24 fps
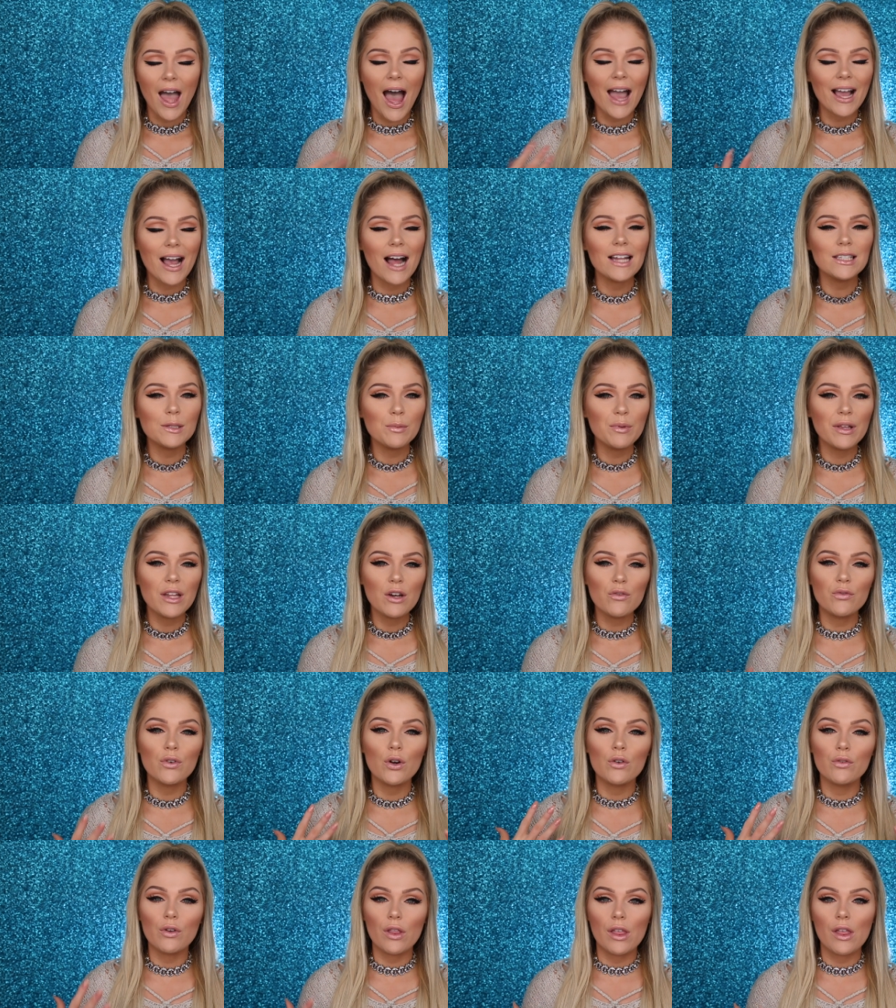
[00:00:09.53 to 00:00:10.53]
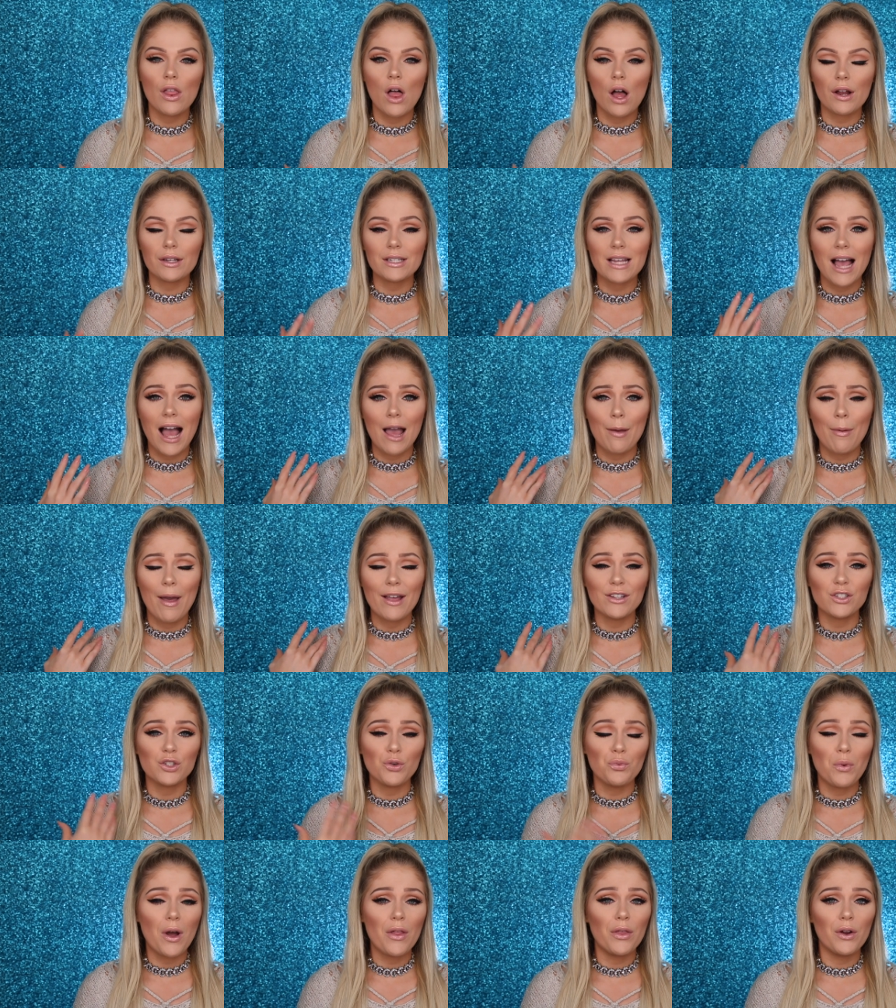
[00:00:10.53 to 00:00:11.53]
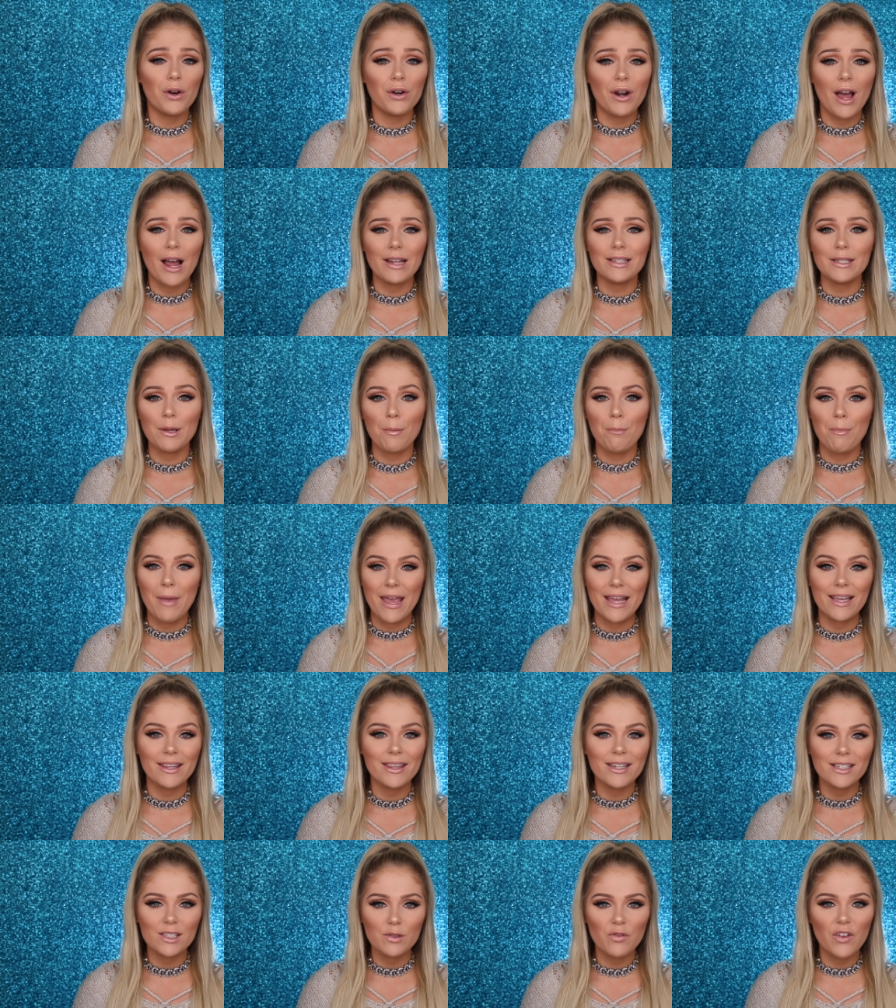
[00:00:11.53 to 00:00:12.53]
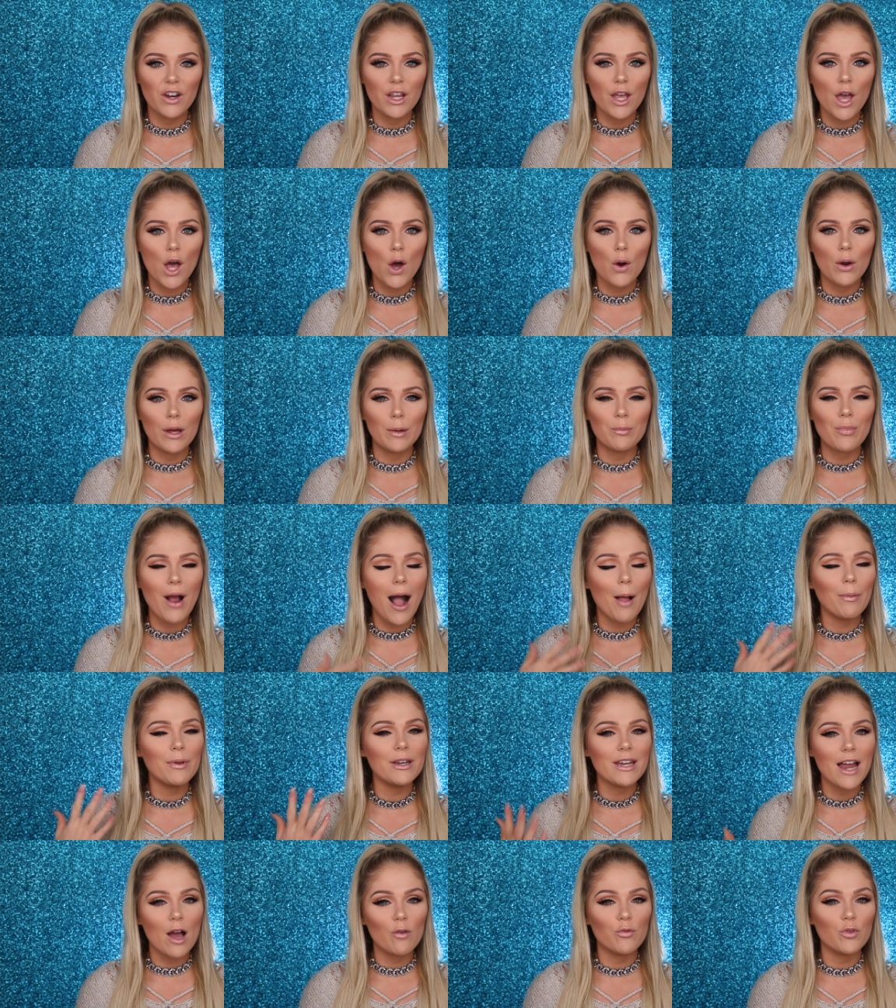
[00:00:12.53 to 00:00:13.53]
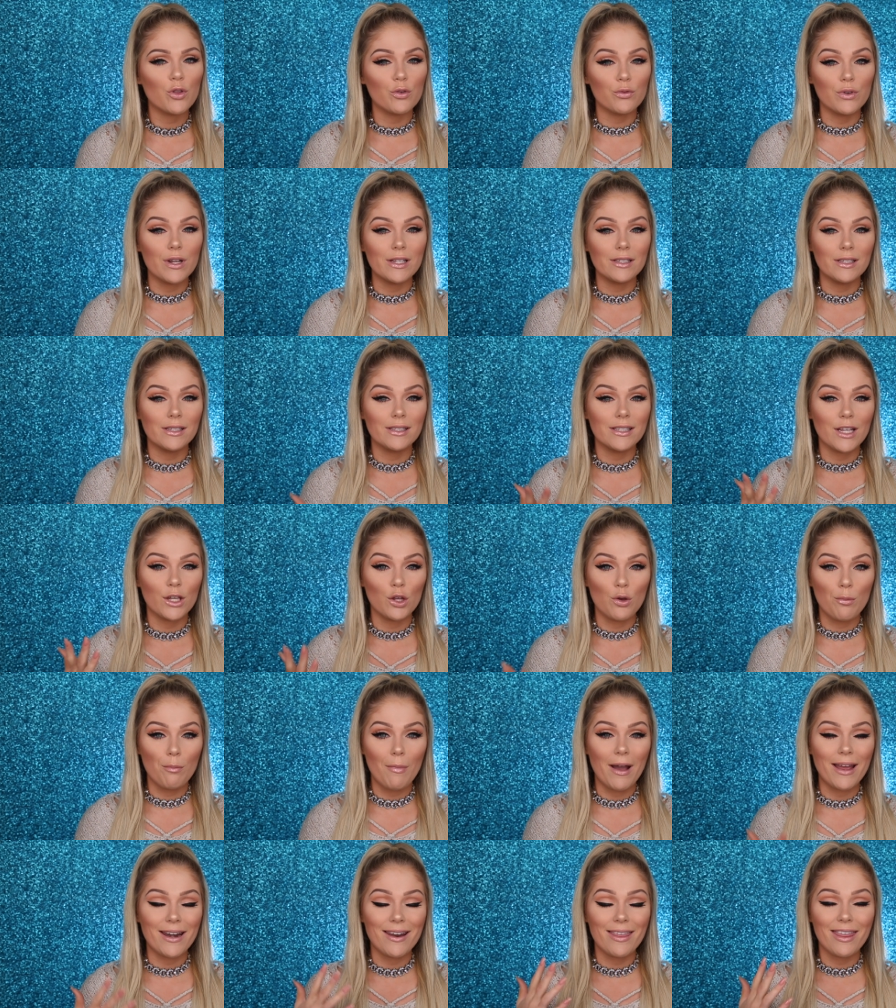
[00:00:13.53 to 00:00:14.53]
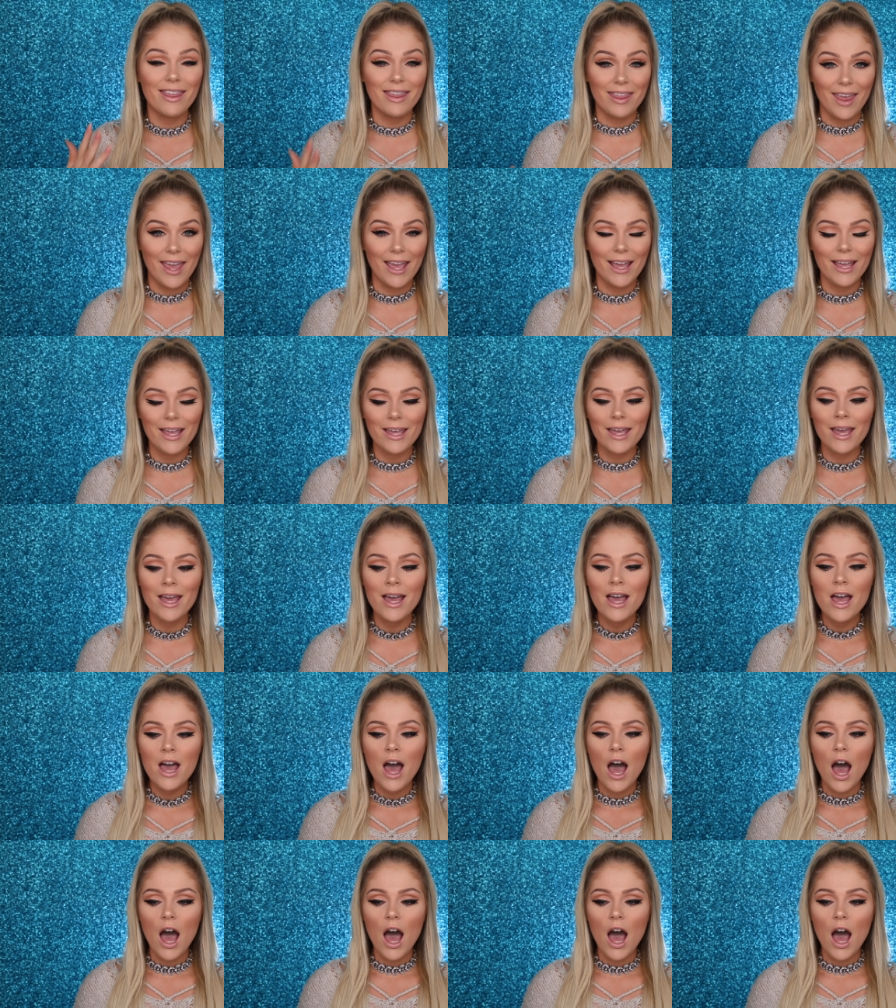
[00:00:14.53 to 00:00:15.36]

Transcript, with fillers: I contemplated for a really long time as to whether or not to make this video and probably not for the reasons that you might think.